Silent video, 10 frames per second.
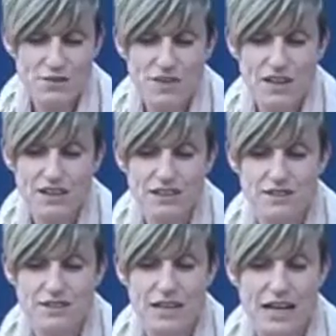And the
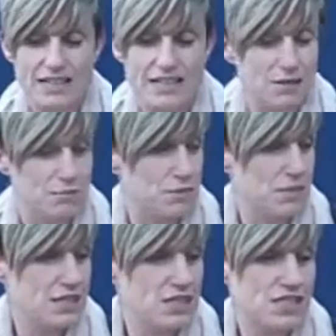final item,
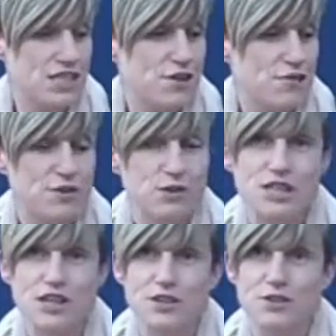just to go full
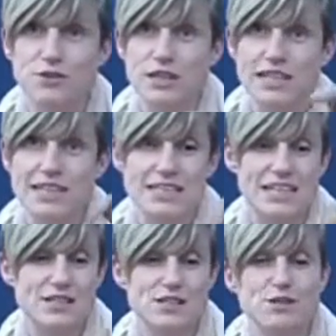circle really and
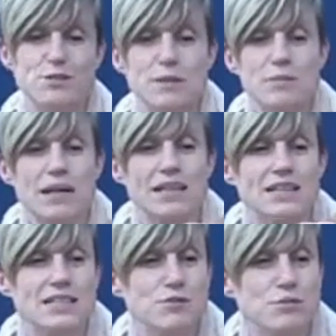take us all the way back,
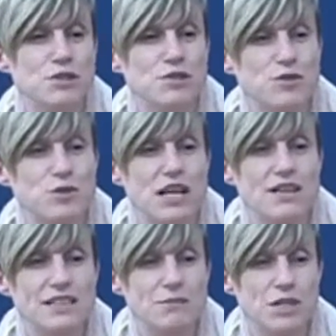this is a beautiful
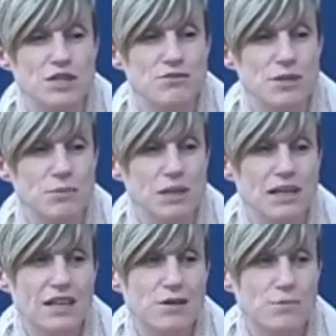darning mushroom
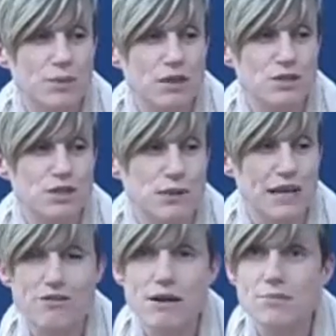that belonged to
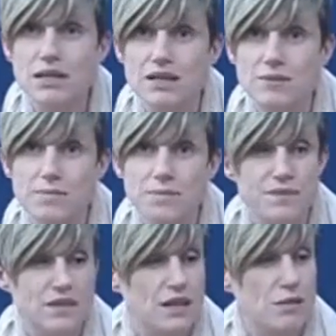my grandma.
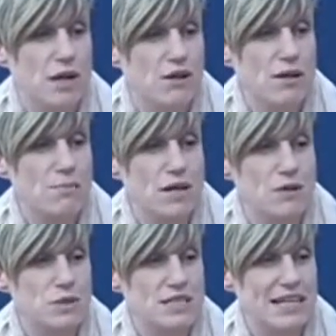And my
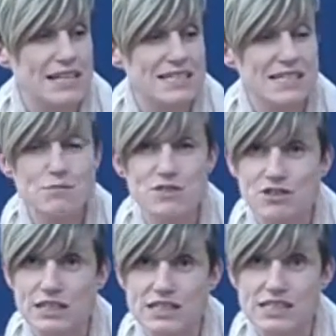grandma was a
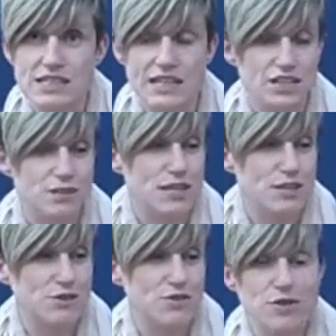seamstress, and she
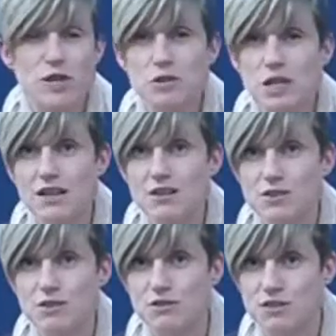made all of her own
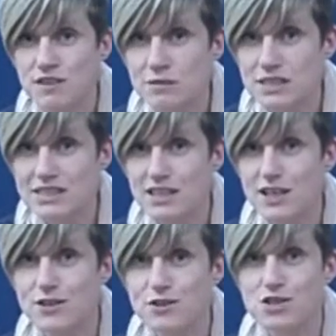clothes, all of the family's
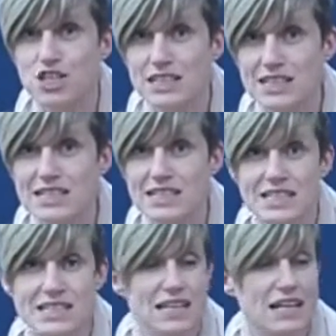clothes, she
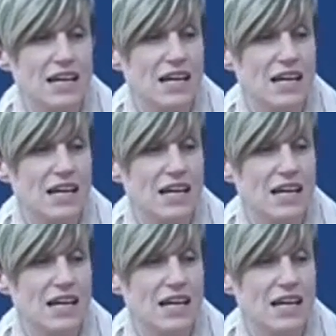knitted,